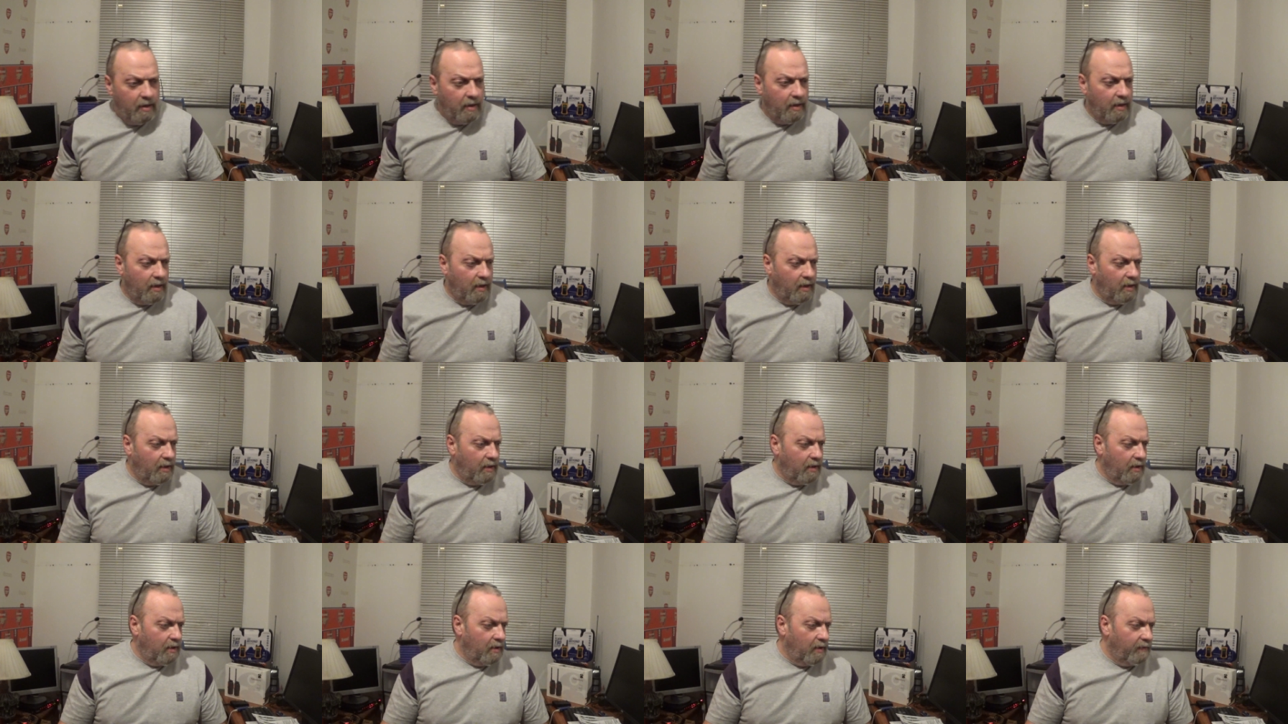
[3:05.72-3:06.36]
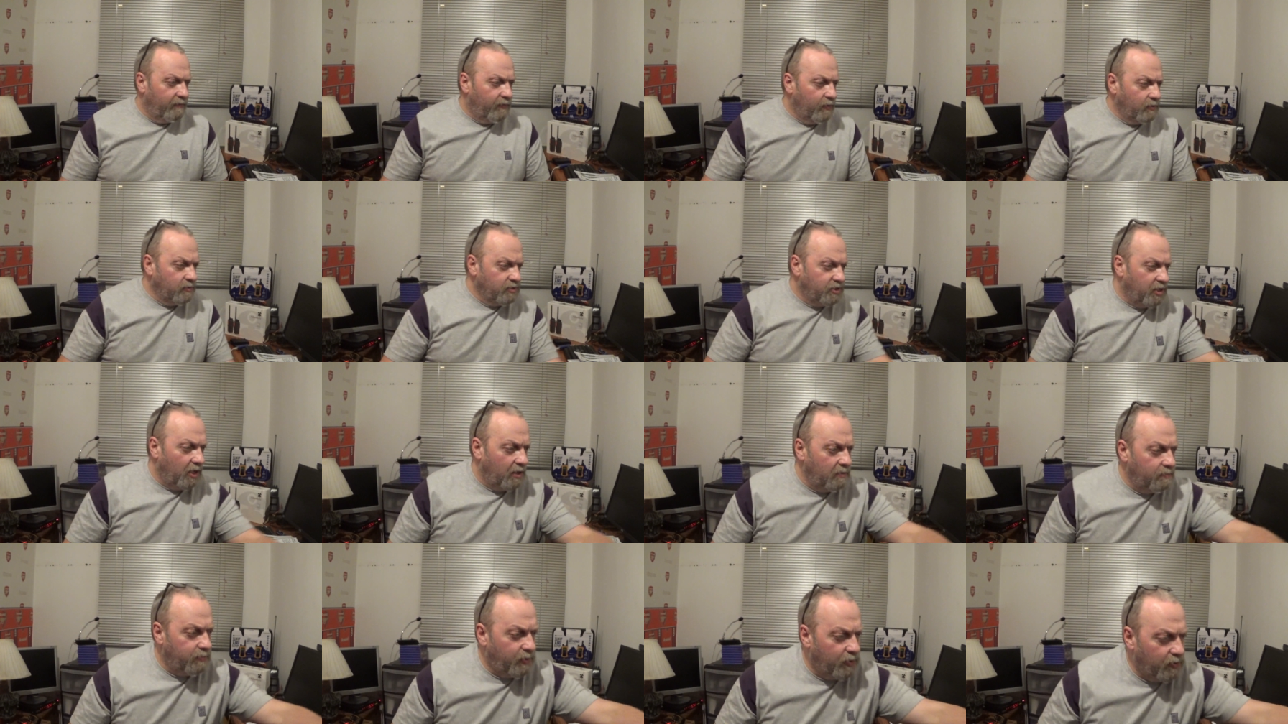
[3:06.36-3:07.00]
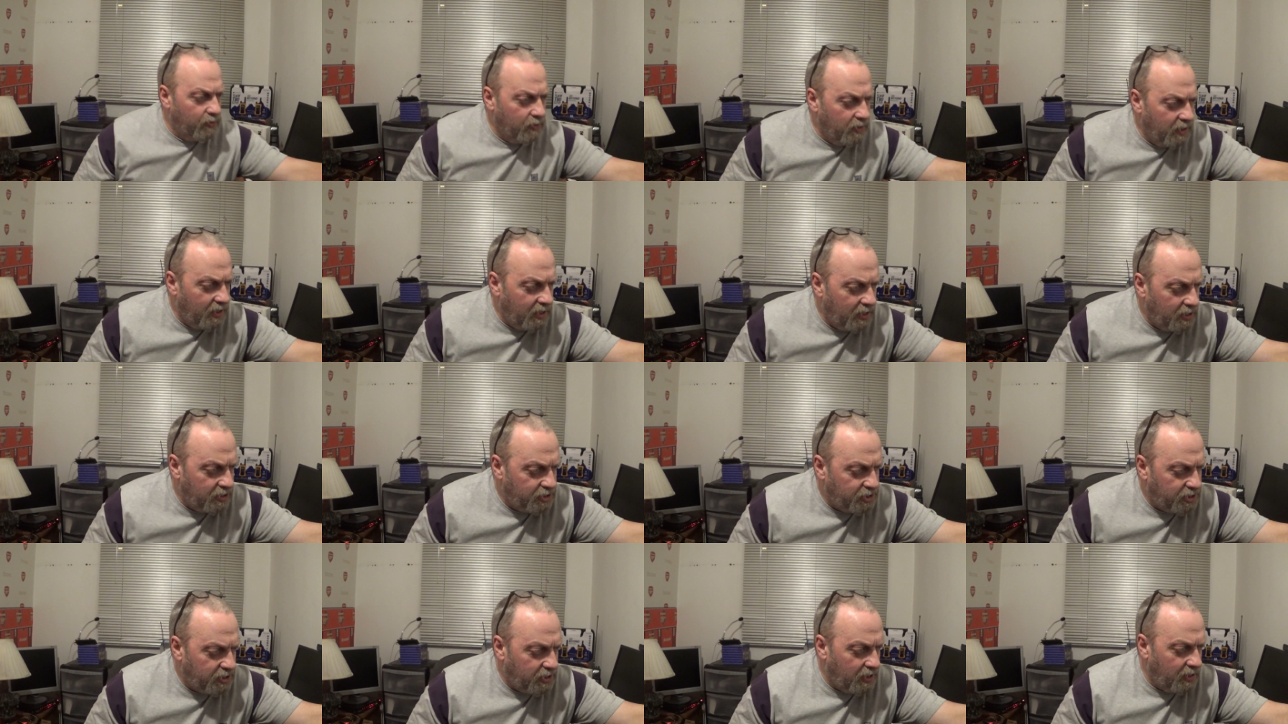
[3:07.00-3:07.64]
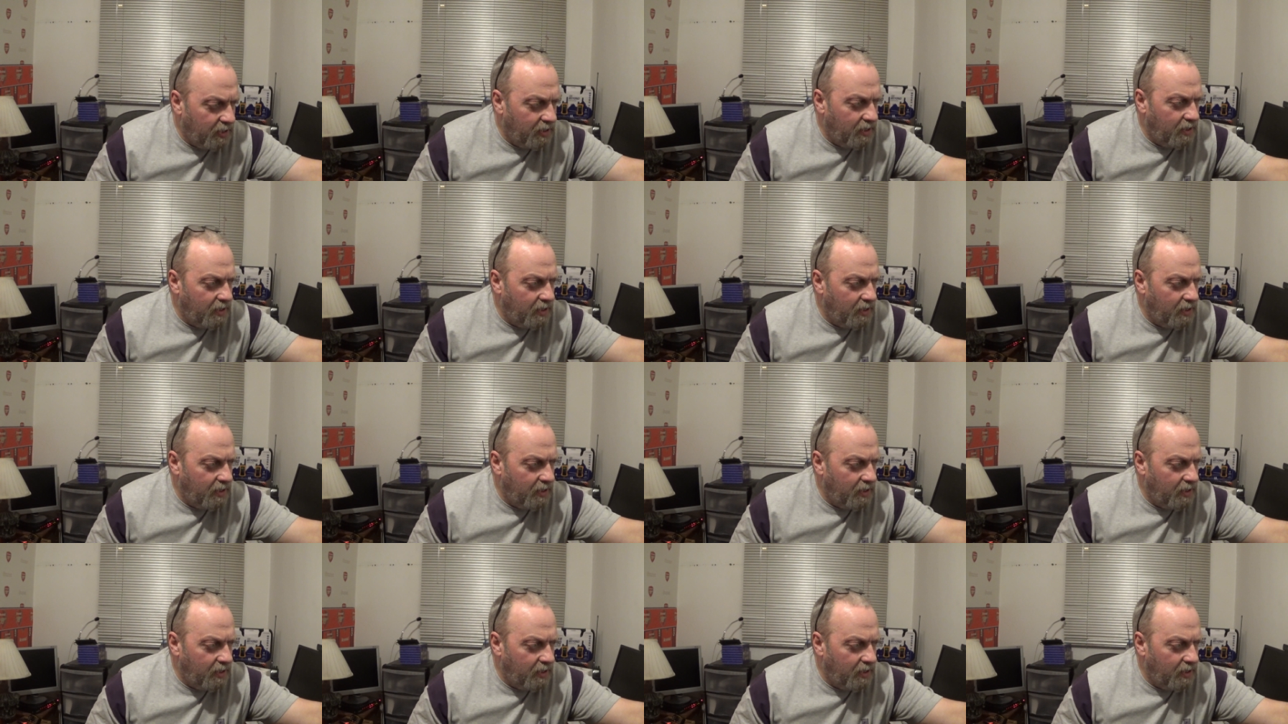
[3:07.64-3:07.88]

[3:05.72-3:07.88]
I've also bought this